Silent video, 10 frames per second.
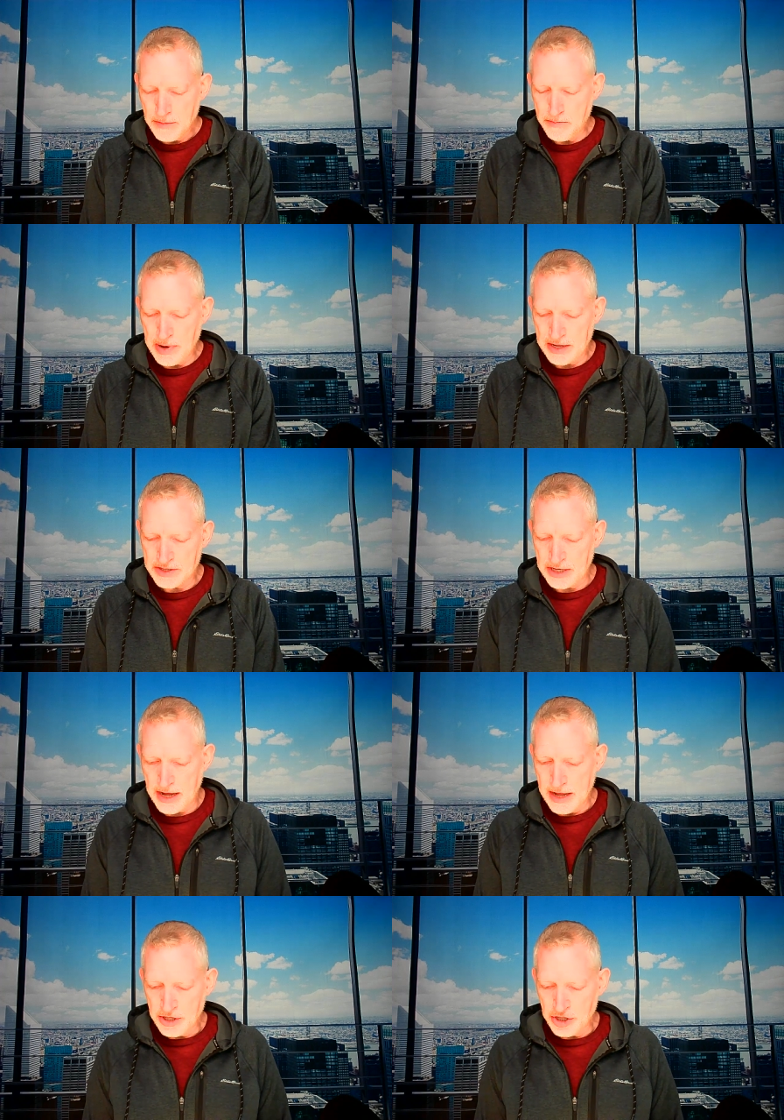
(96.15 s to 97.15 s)
But
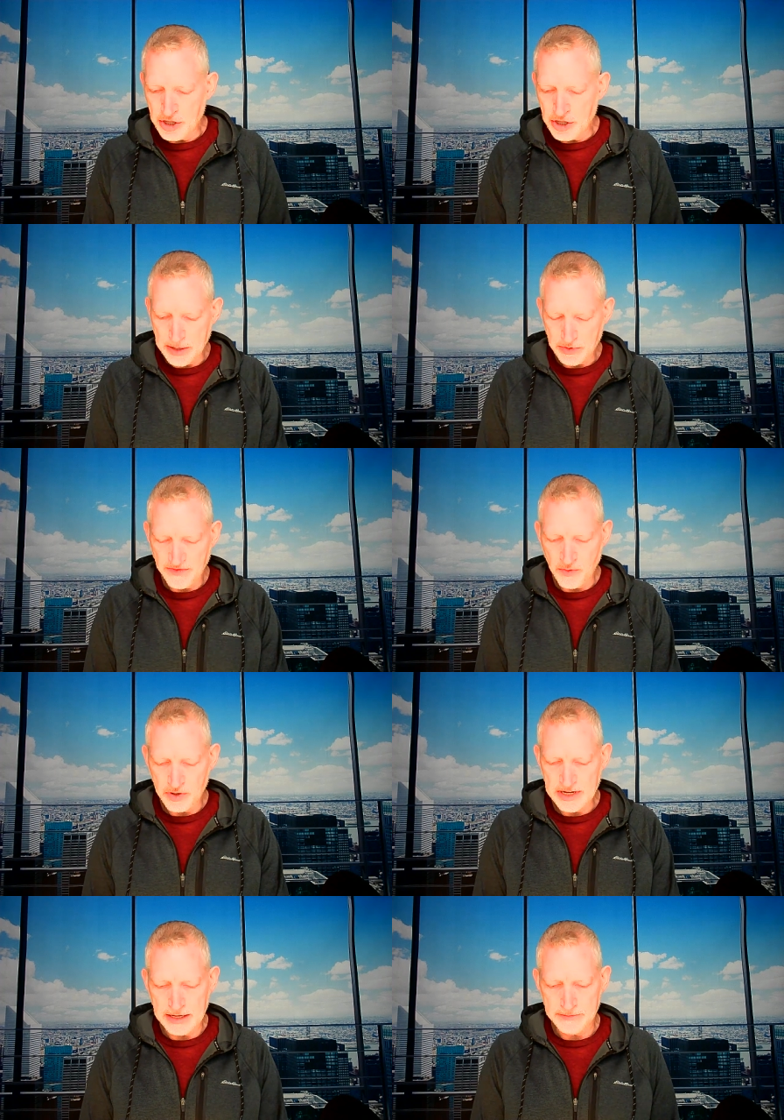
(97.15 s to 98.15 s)
uh, John chapter
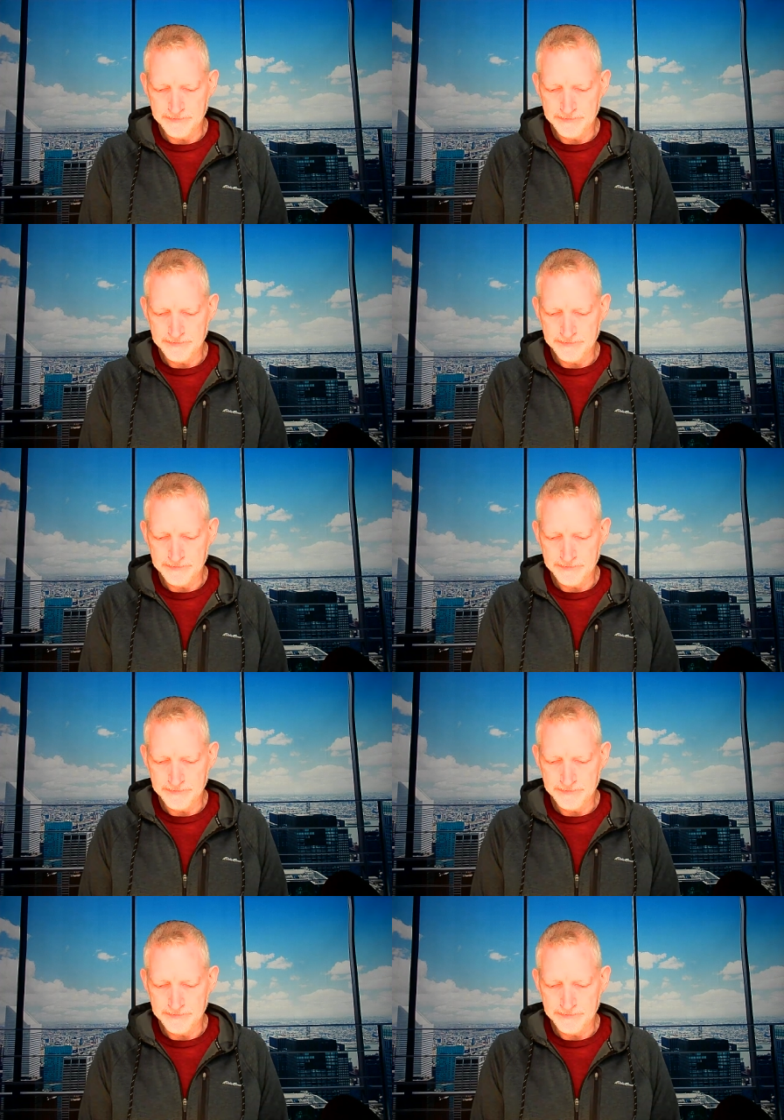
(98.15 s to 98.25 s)
14.